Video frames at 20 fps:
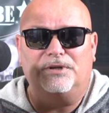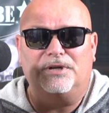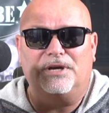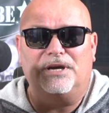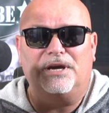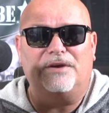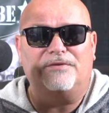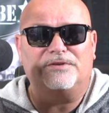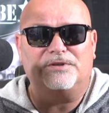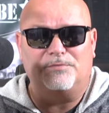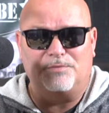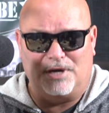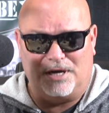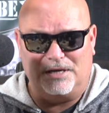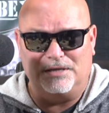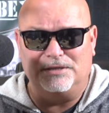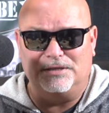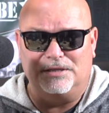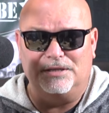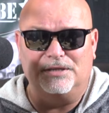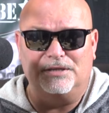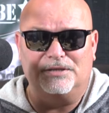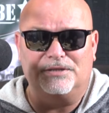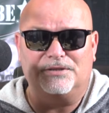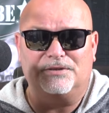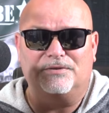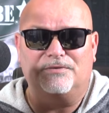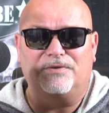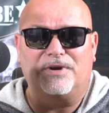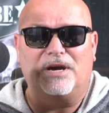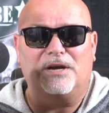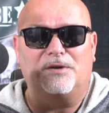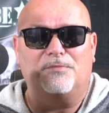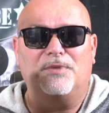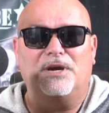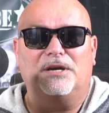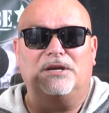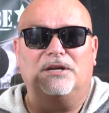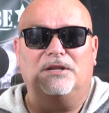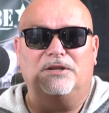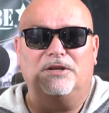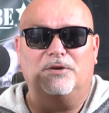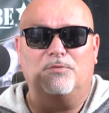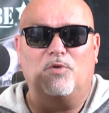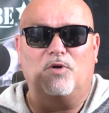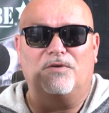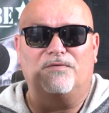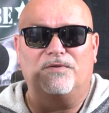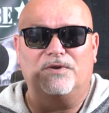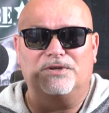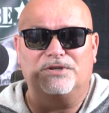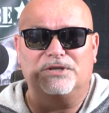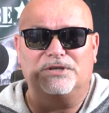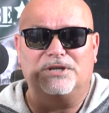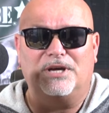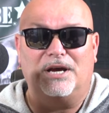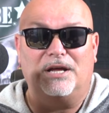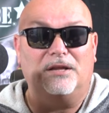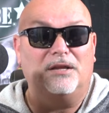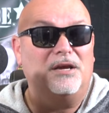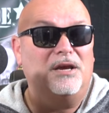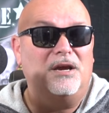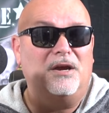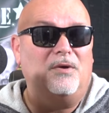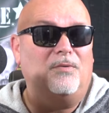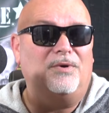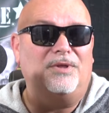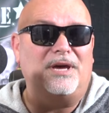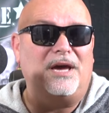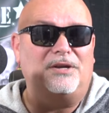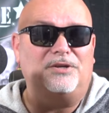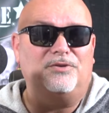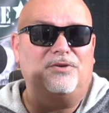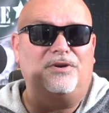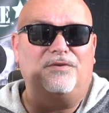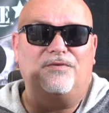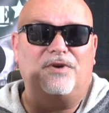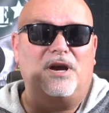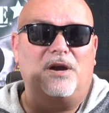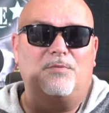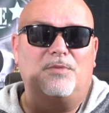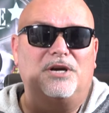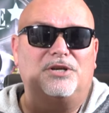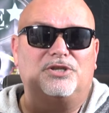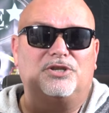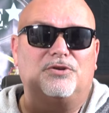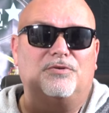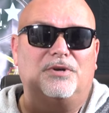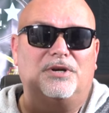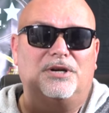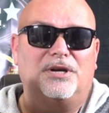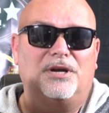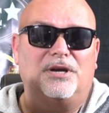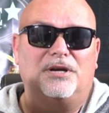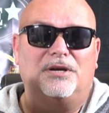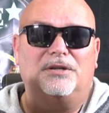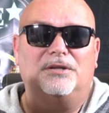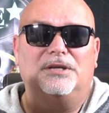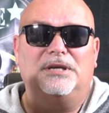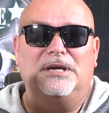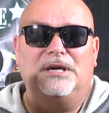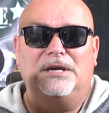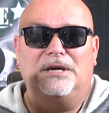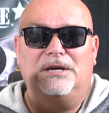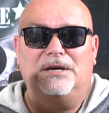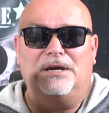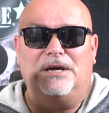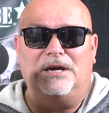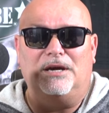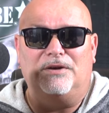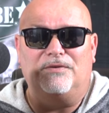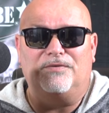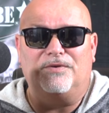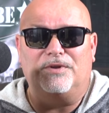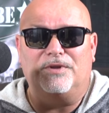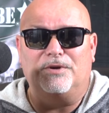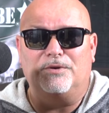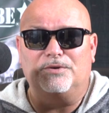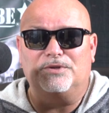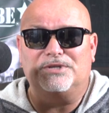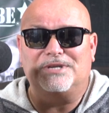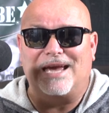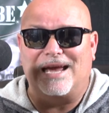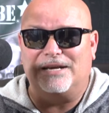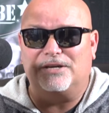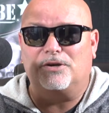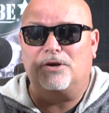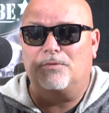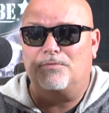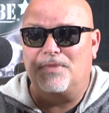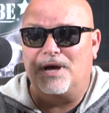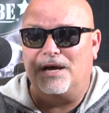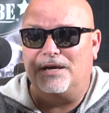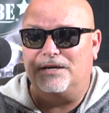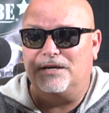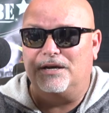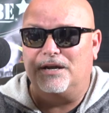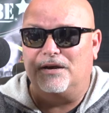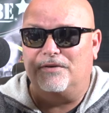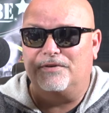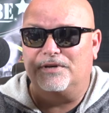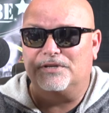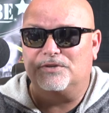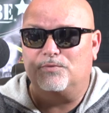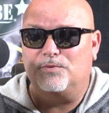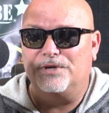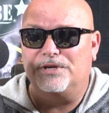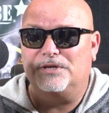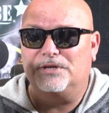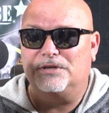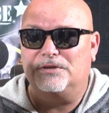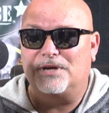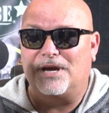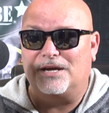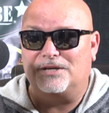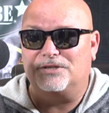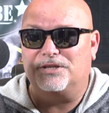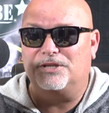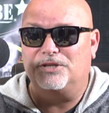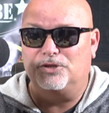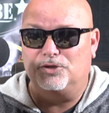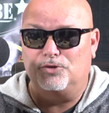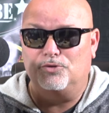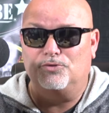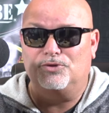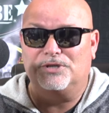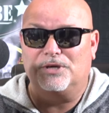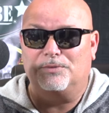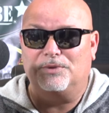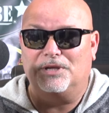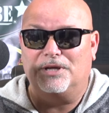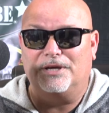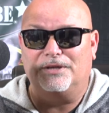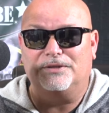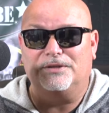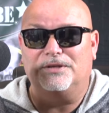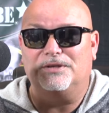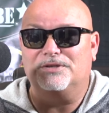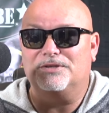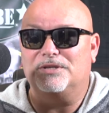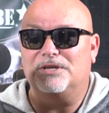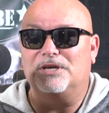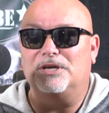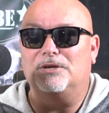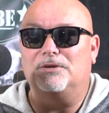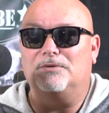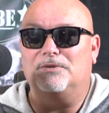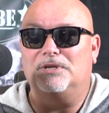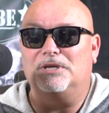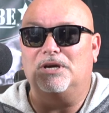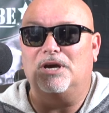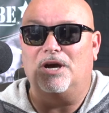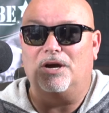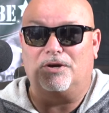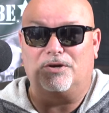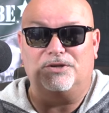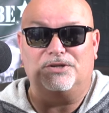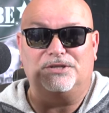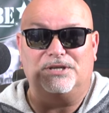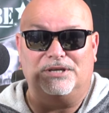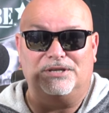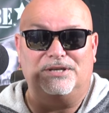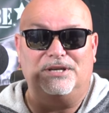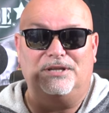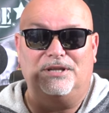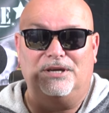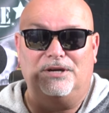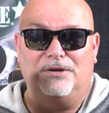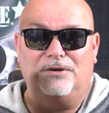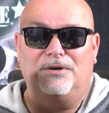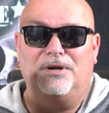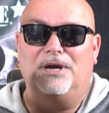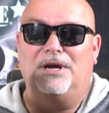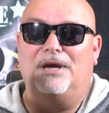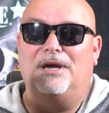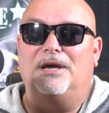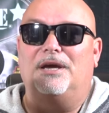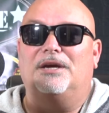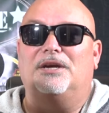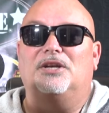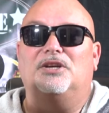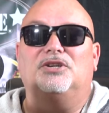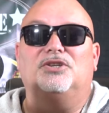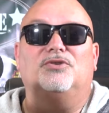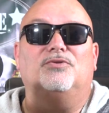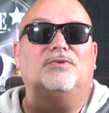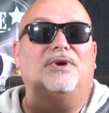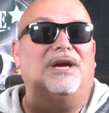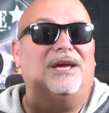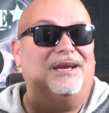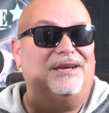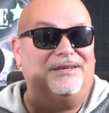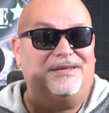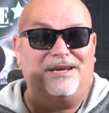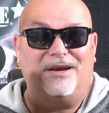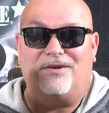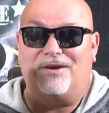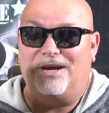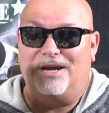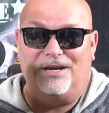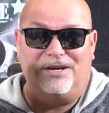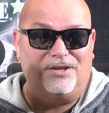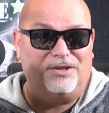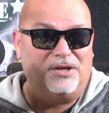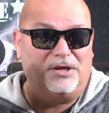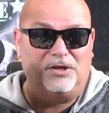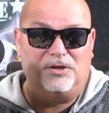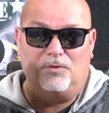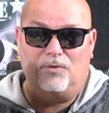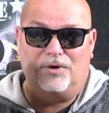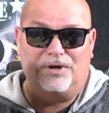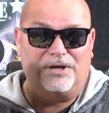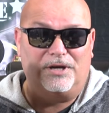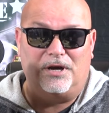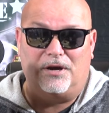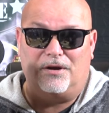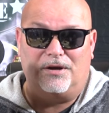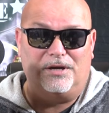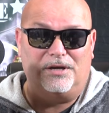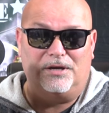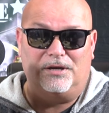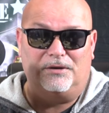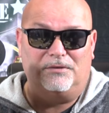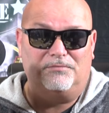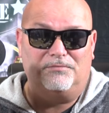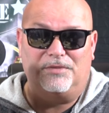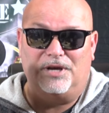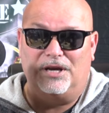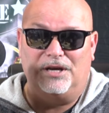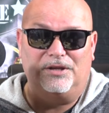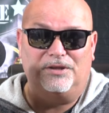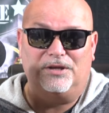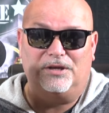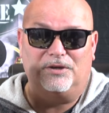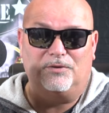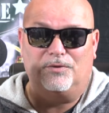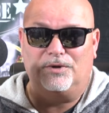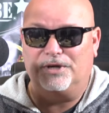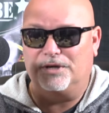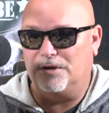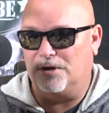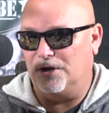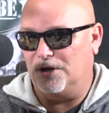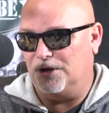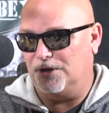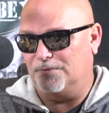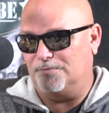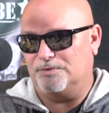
I have some ideas of how to make it a little more versatile without doing very much to it at all. And for those tactical-minded of us, we could actually use something like this. The, the Hugger sixty liter can do and carry anything you want to carry in it. Anything you want to carry in it.